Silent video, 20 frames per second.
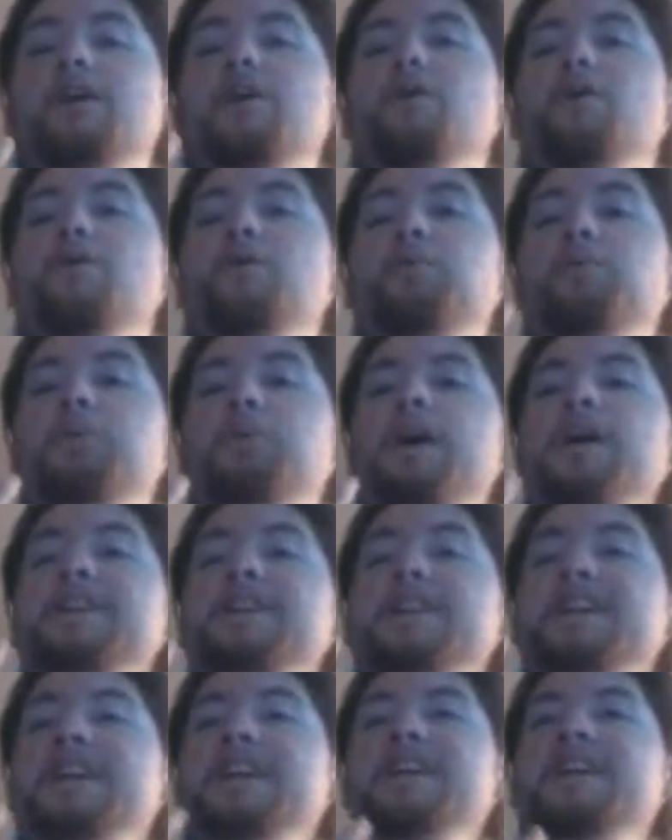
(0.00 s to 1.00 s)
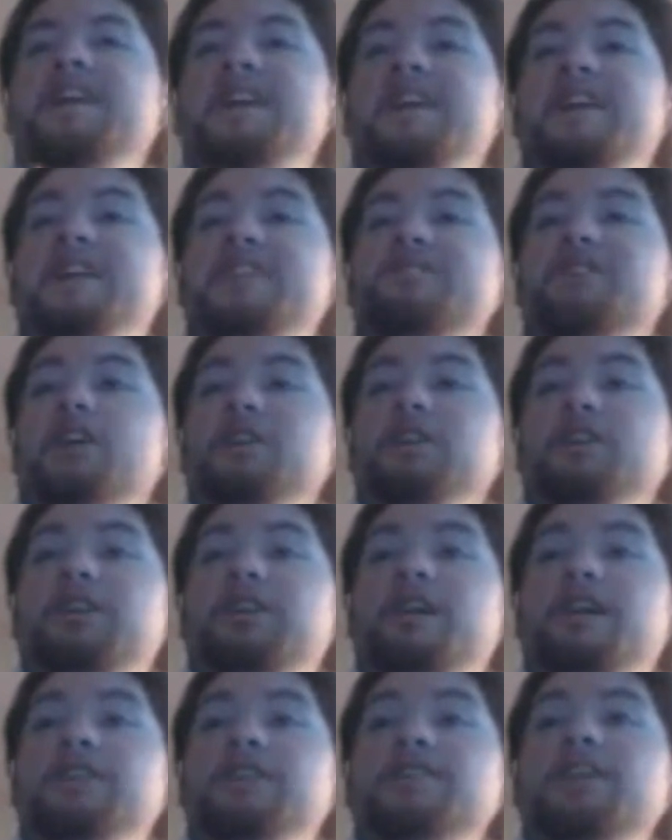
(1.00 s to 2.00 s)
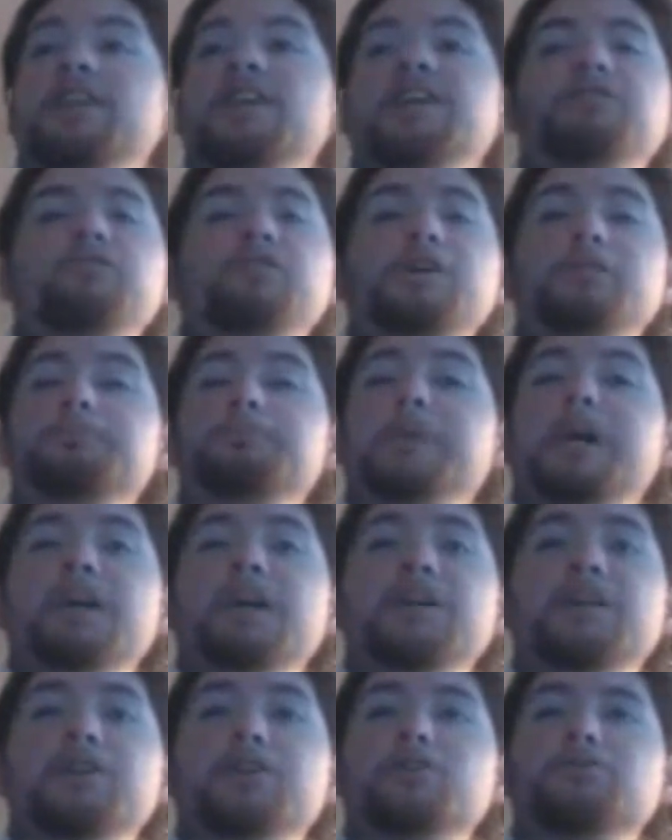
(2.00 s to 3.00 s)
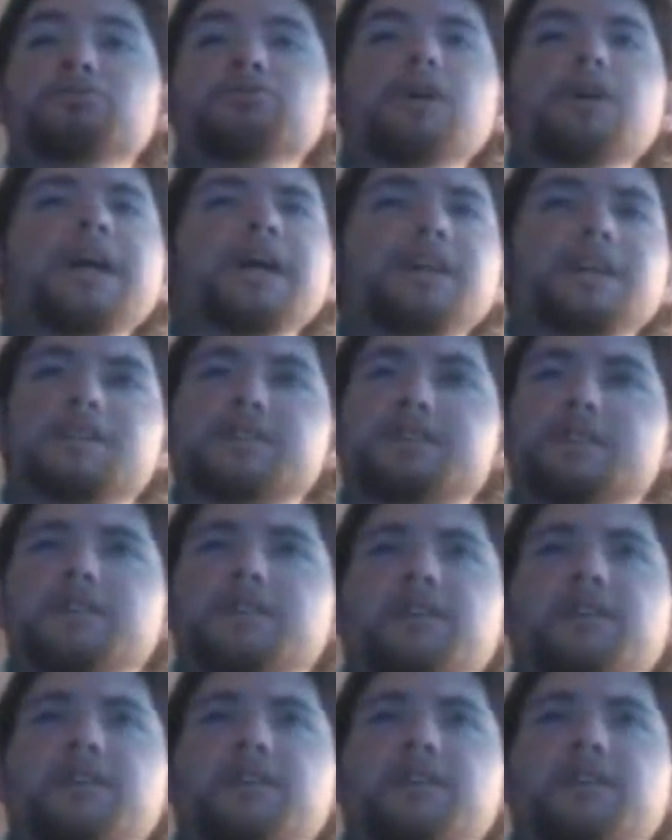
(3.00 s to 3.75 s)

one thing that I taught you guys, and it went by great.